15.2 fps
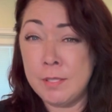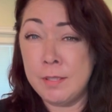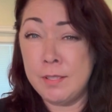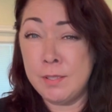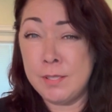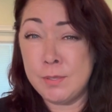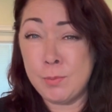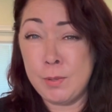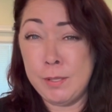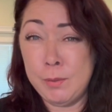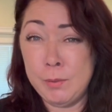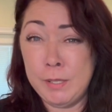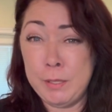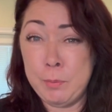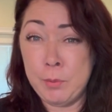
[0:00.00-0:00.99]
and they're just really,
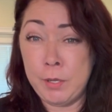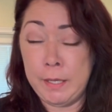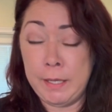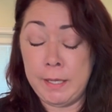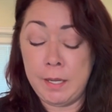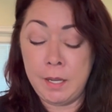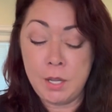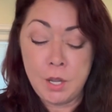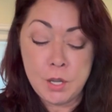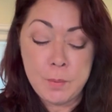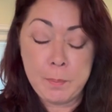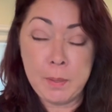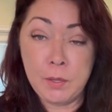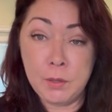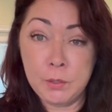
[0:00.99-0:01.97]
really pretty.
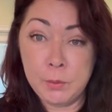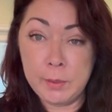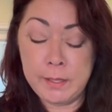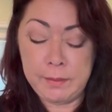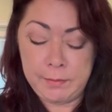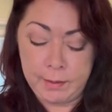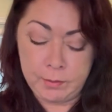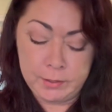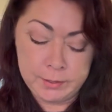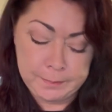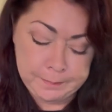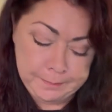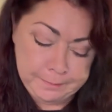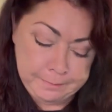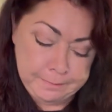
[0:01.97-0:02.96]
But look what I found.
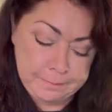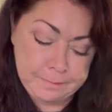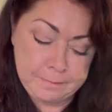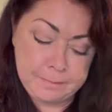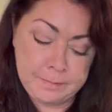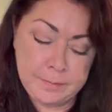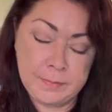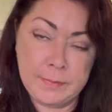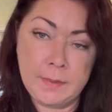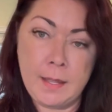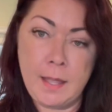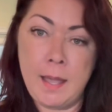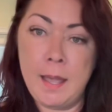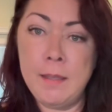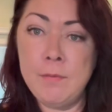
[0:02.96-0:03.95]

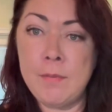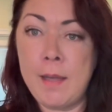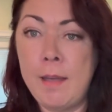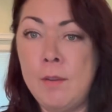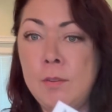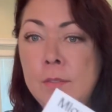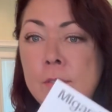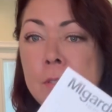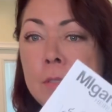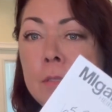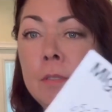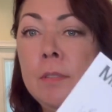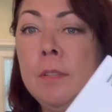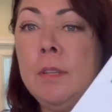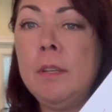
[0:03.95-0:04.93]
I found
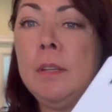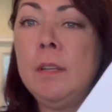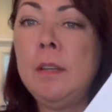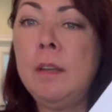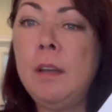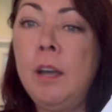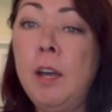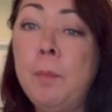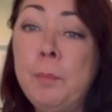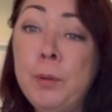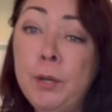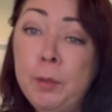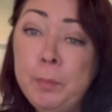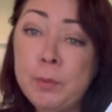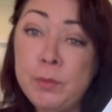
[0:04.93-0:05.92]
a
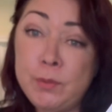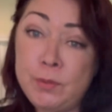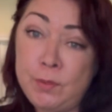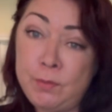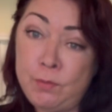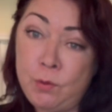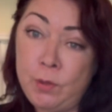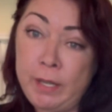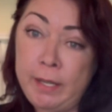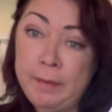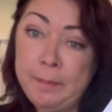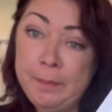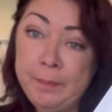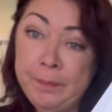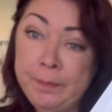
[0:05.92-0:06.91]
purple Savoy,
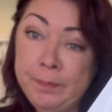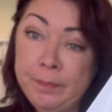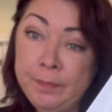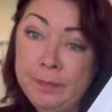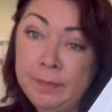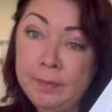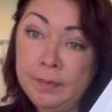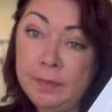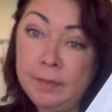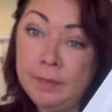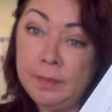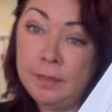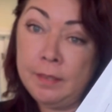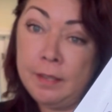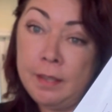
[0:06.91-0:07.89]

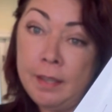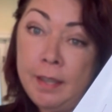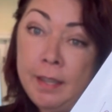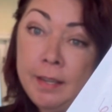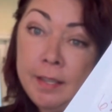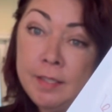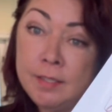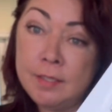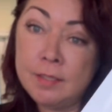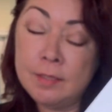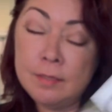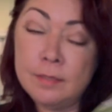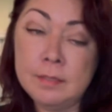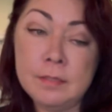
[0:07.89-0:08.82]
and it's